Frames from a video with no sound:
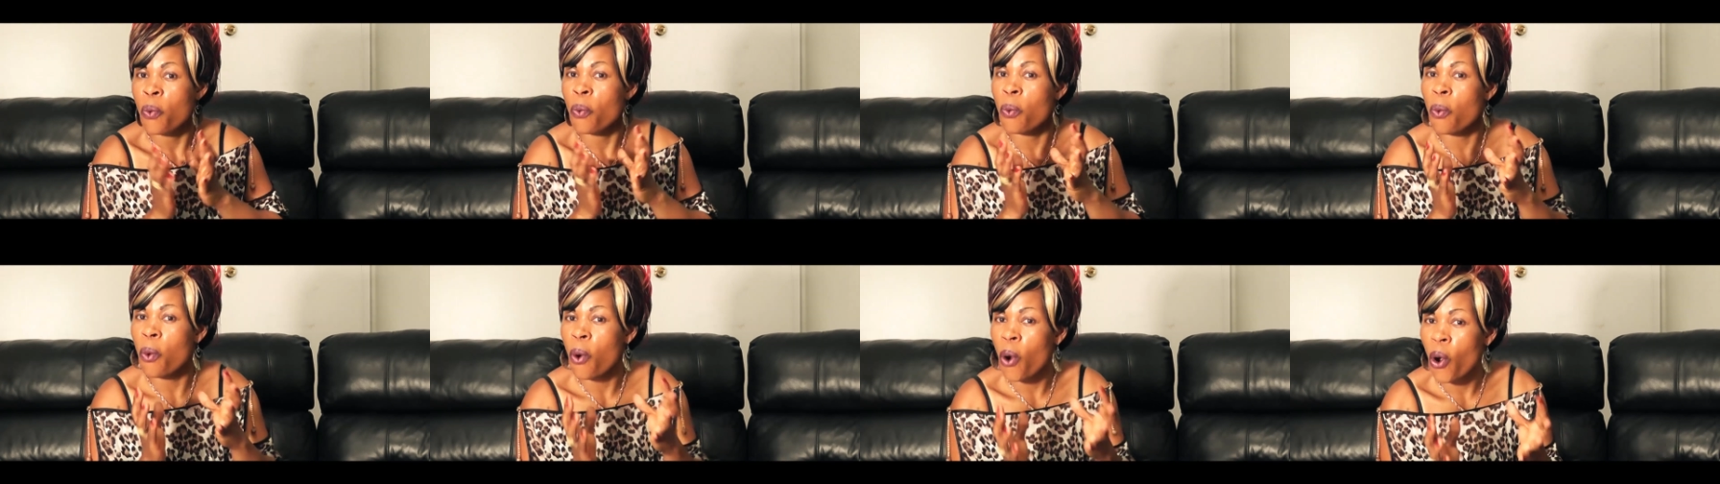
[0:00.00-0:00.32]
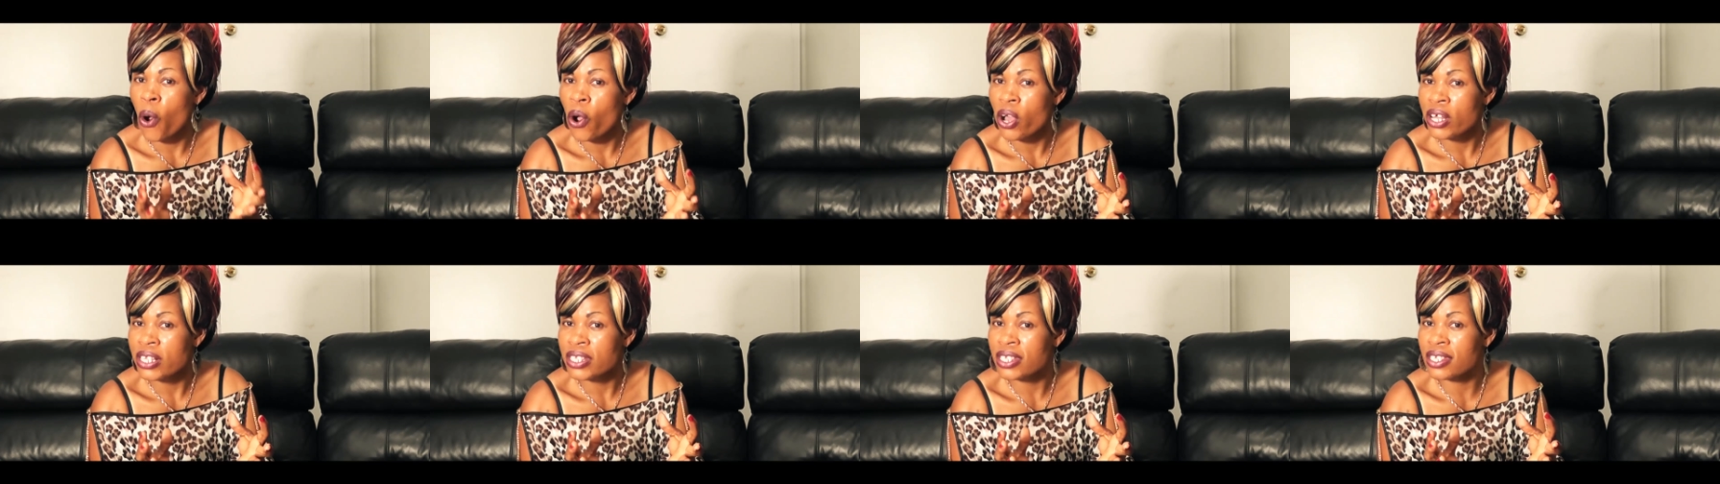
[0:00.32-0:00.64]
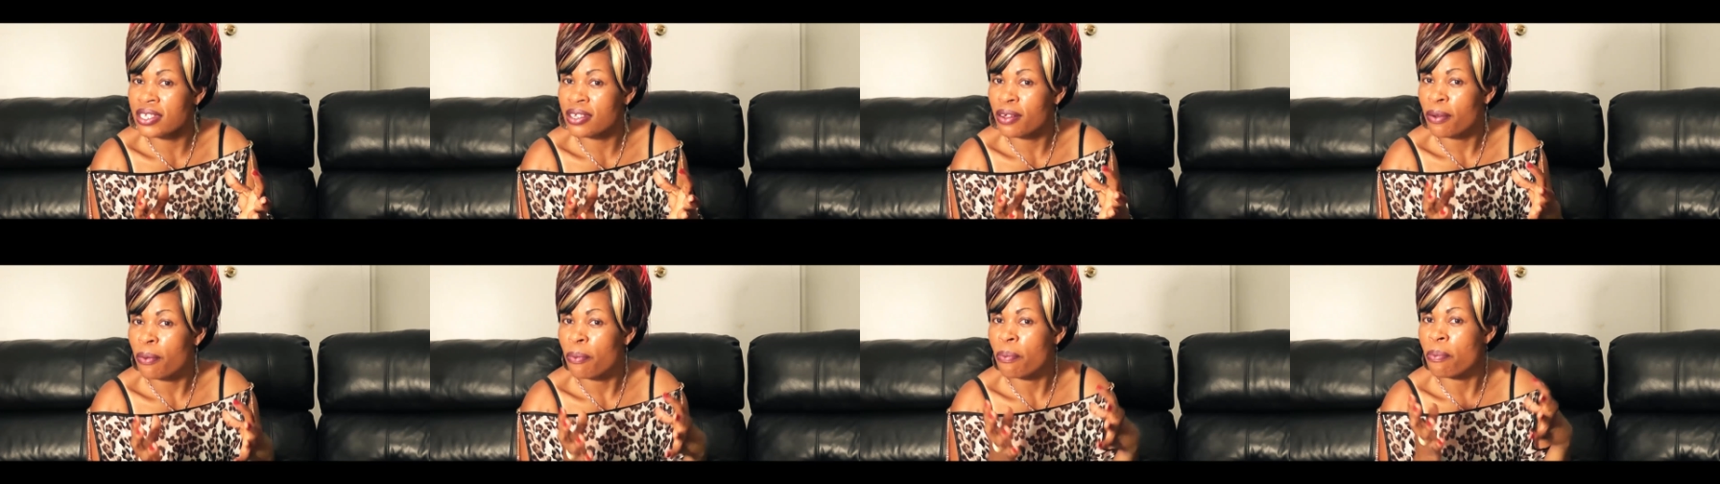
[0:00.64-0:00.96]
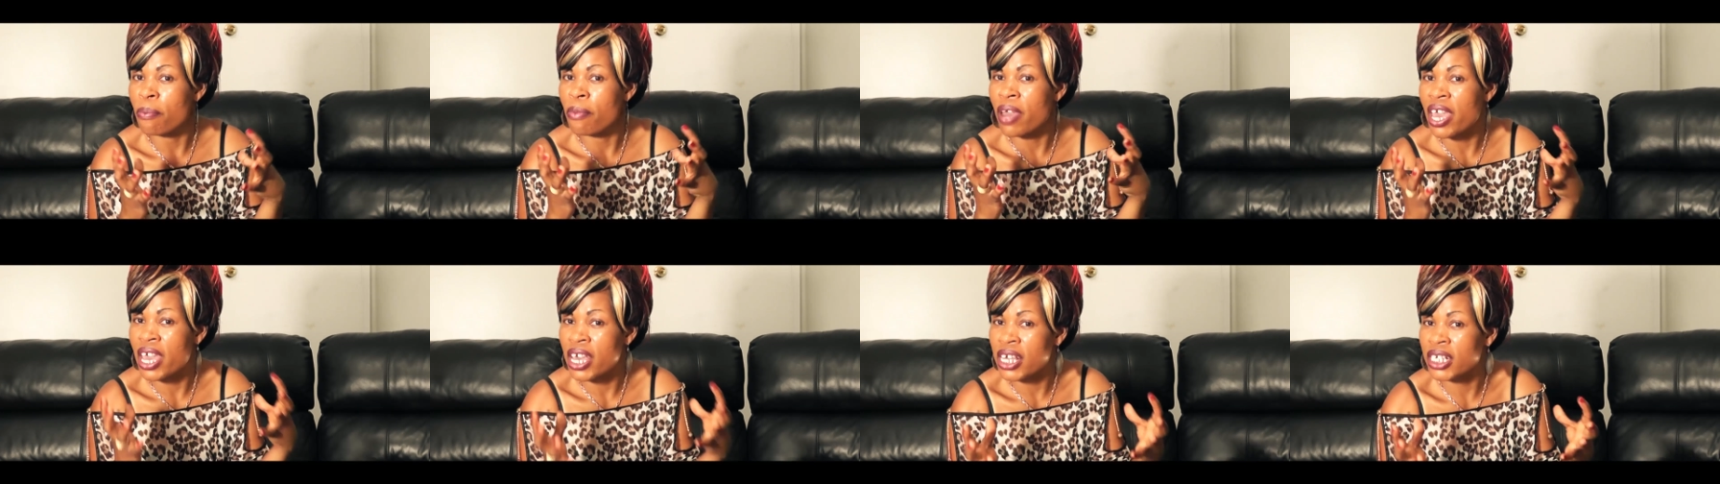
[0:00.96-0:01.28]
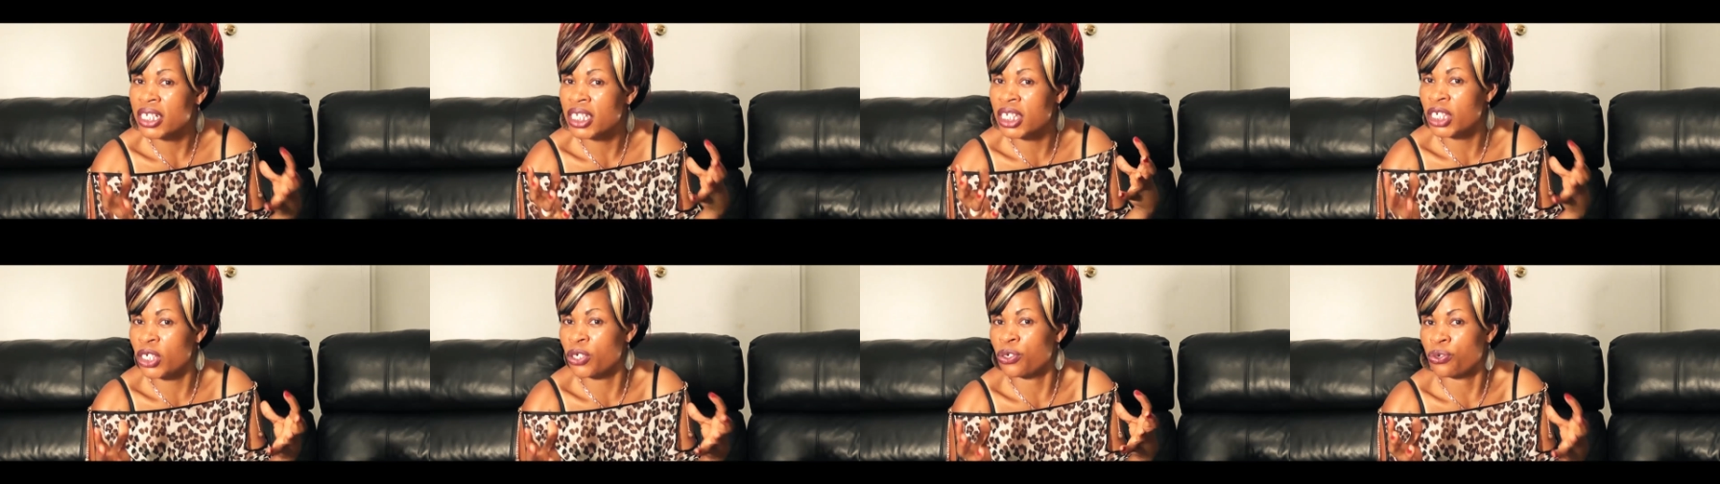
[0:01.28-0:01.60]
What
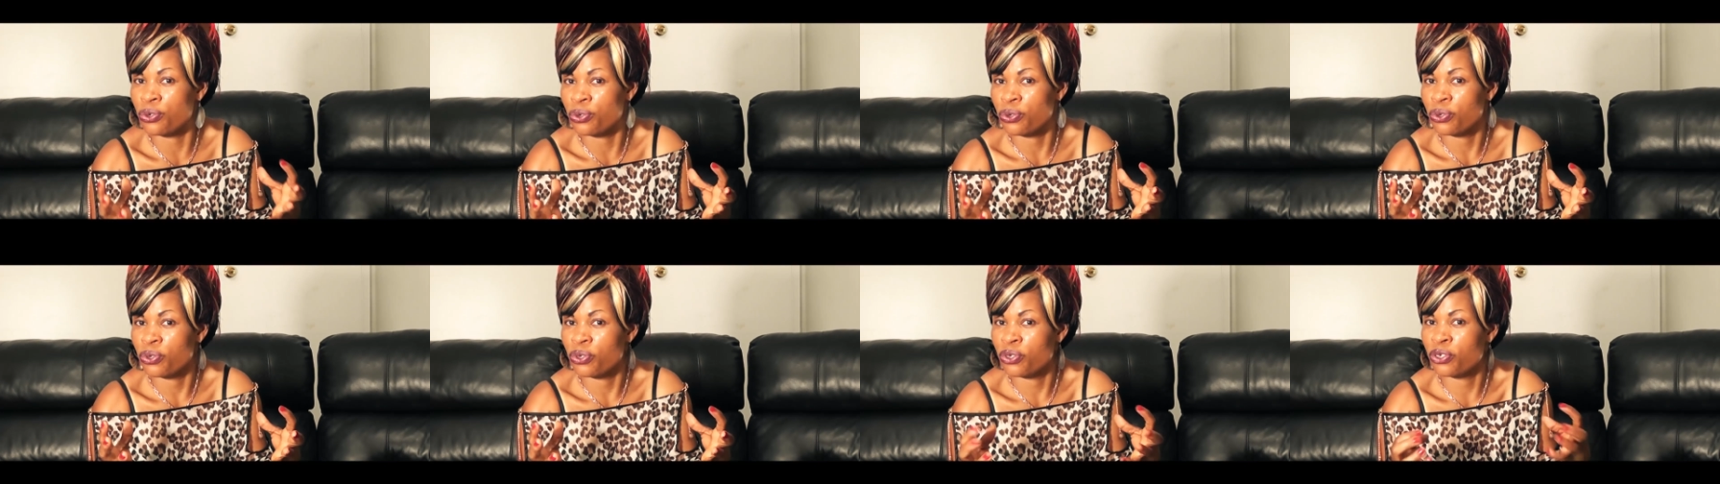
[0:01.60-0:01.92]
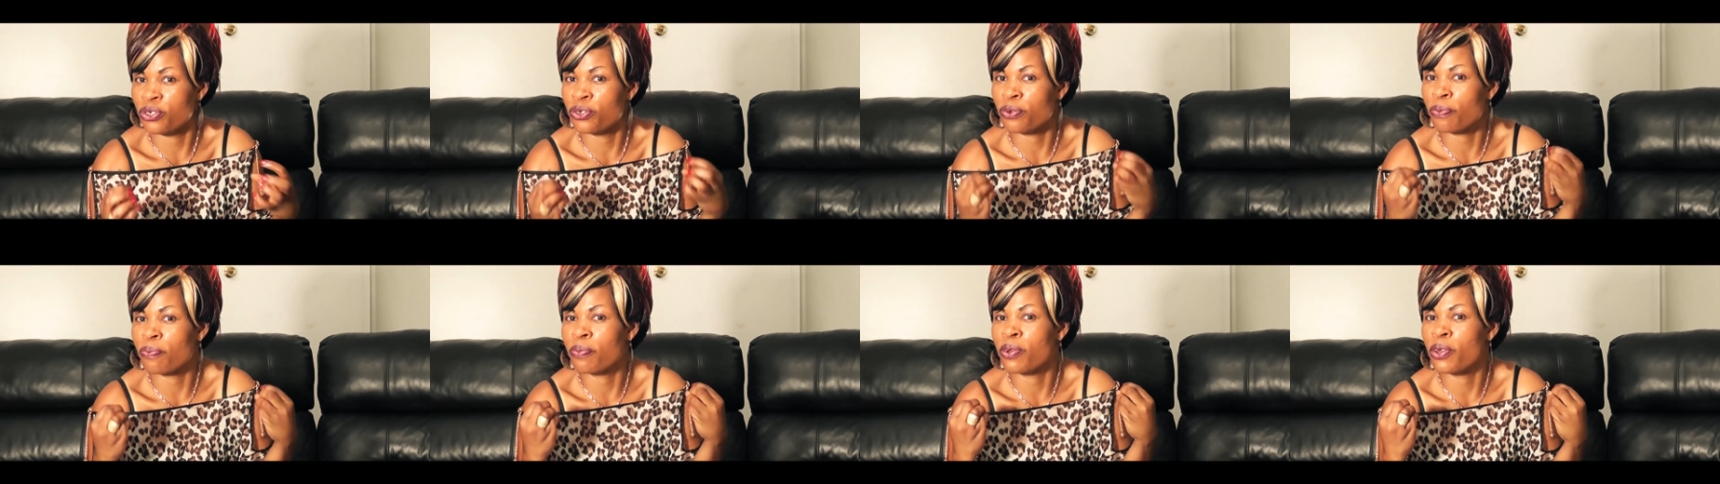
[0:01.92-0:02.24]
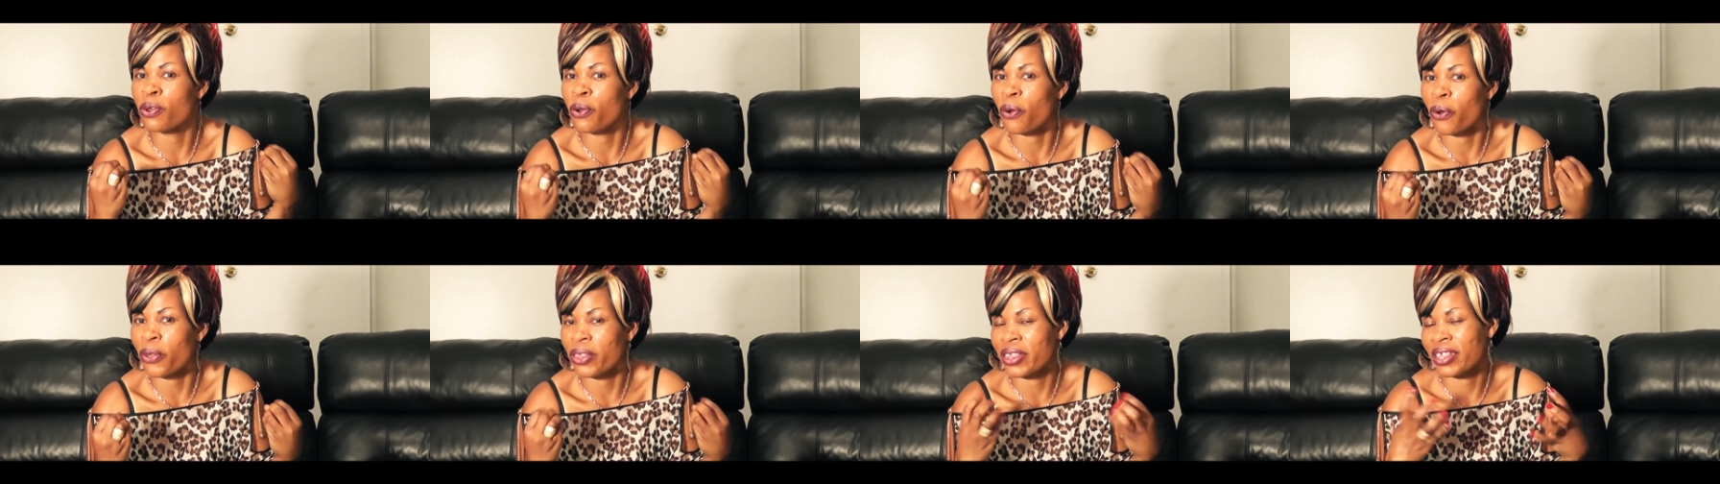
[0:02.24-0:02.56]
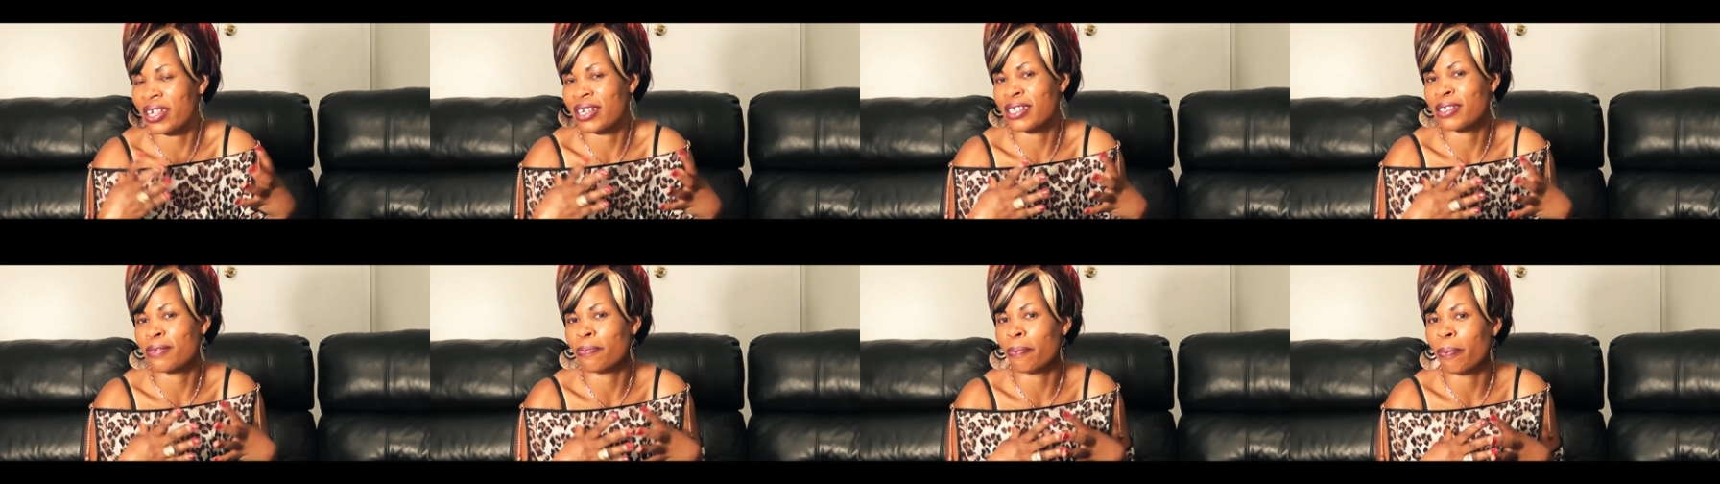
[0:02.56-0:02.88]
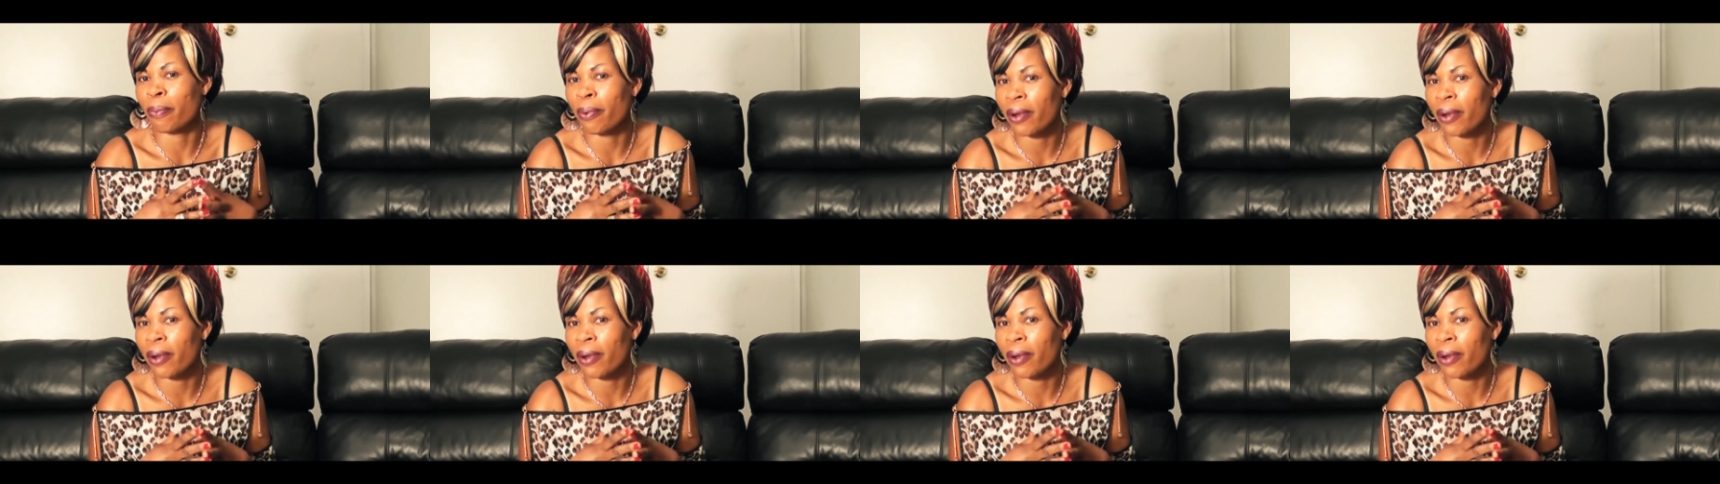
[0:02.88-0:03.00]
made you to be on this